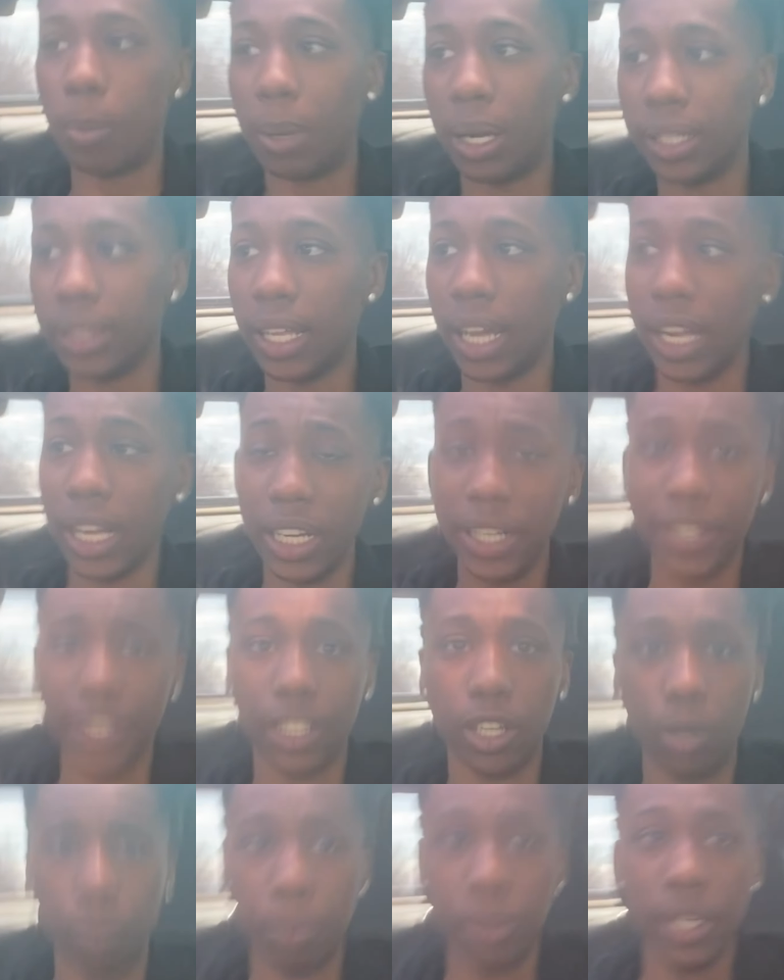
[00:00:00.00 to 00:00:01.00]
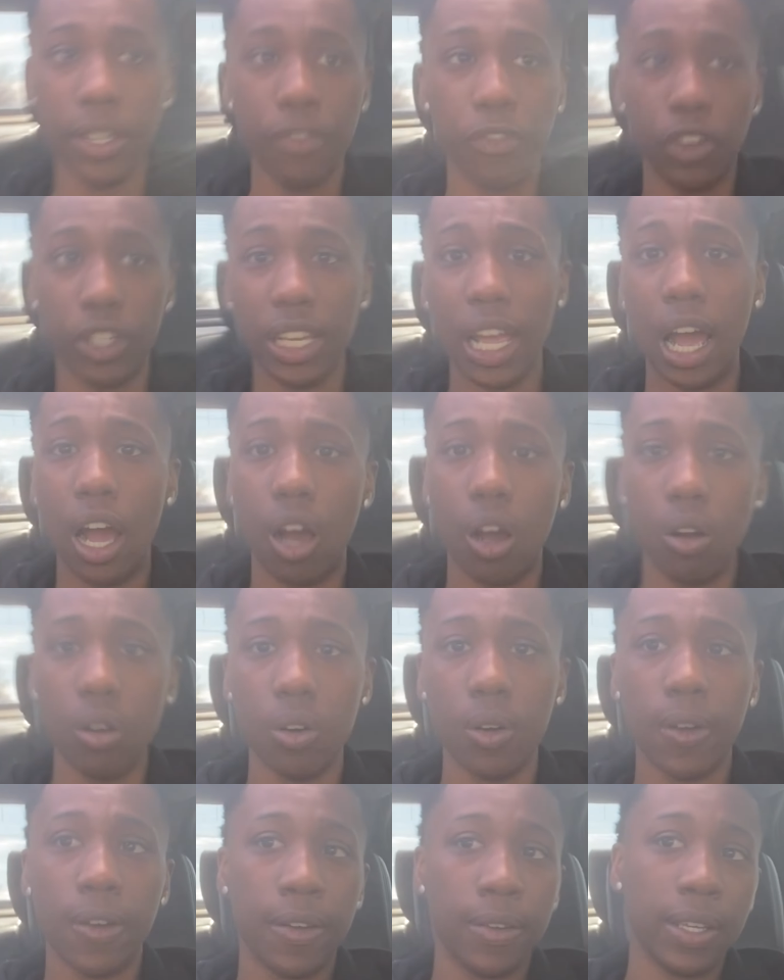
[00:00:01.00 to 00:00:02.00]
my name going to be for y'all.
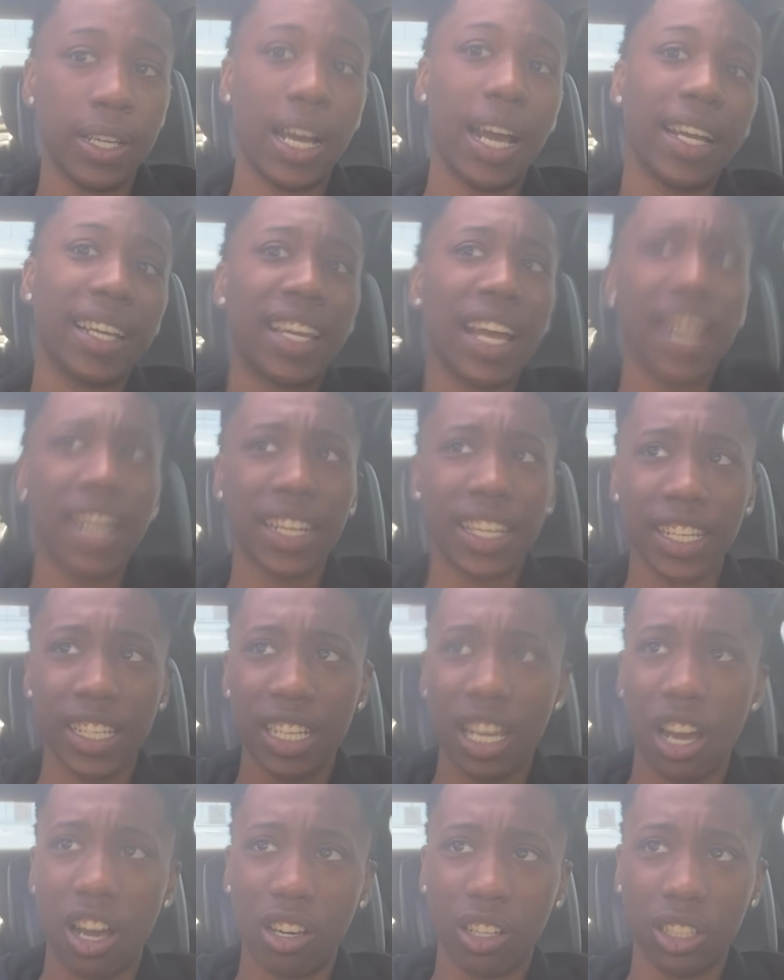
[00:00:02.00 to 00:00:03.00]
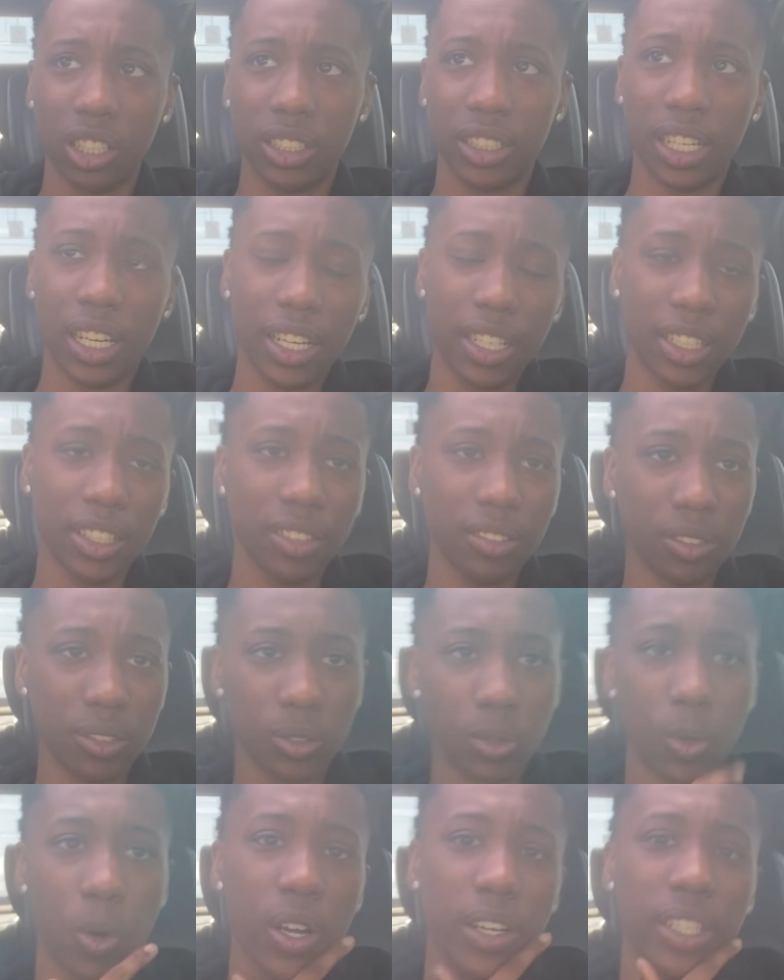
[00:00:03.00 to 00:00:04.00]
I got to give y'all a name
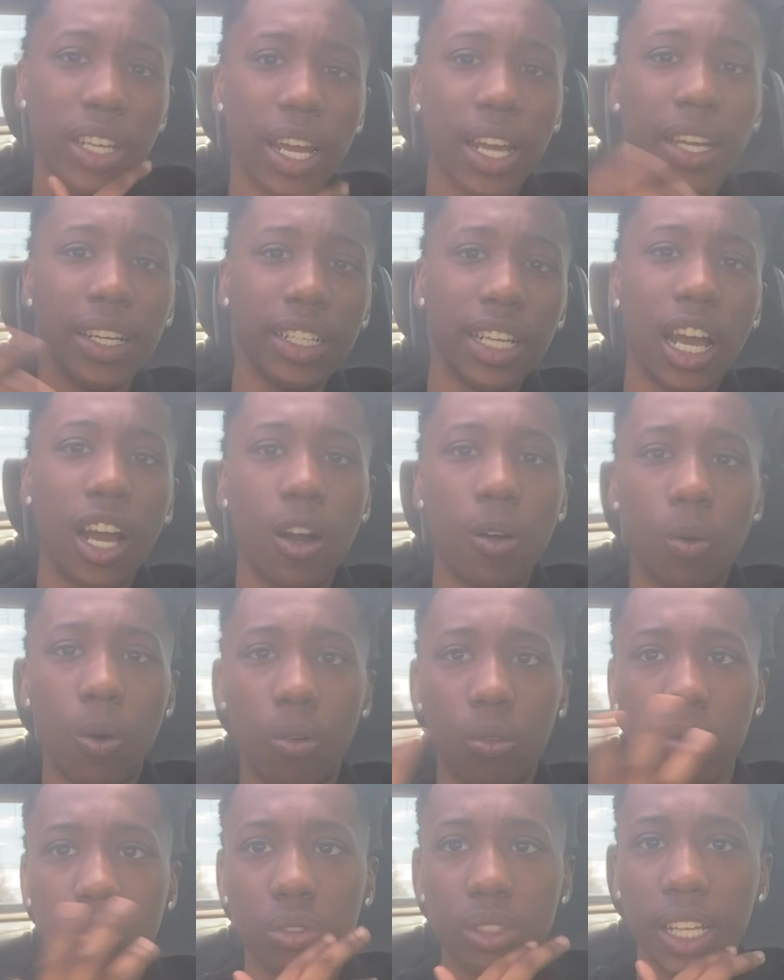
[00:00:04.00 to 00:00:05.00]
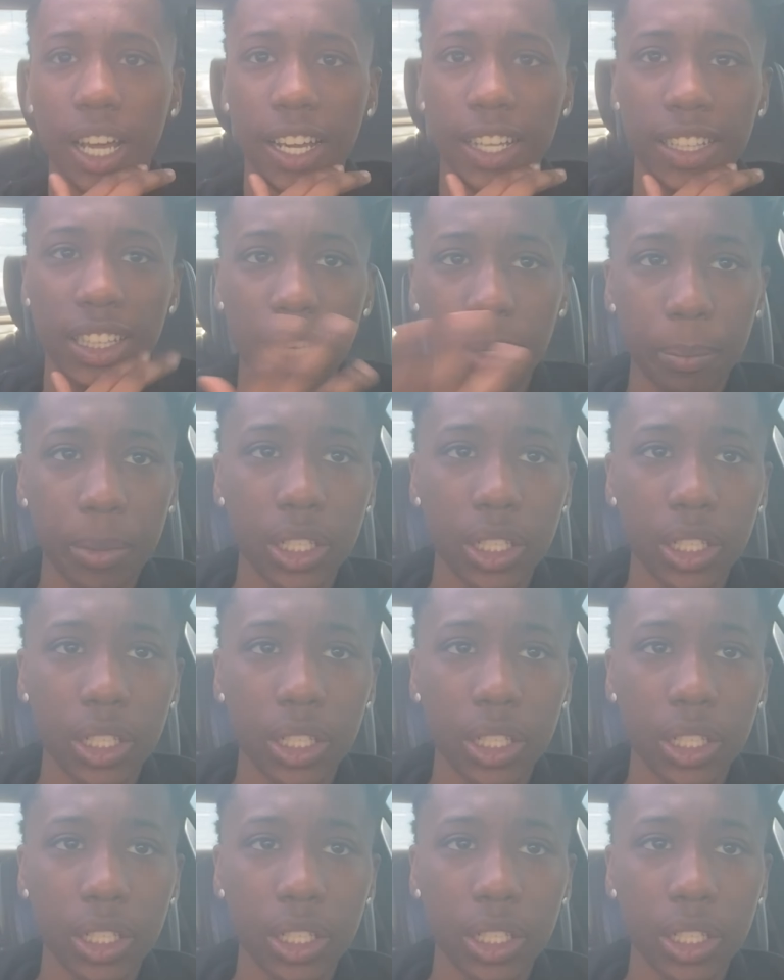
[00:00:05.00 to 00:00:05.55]
what nine y'all want. Like, let me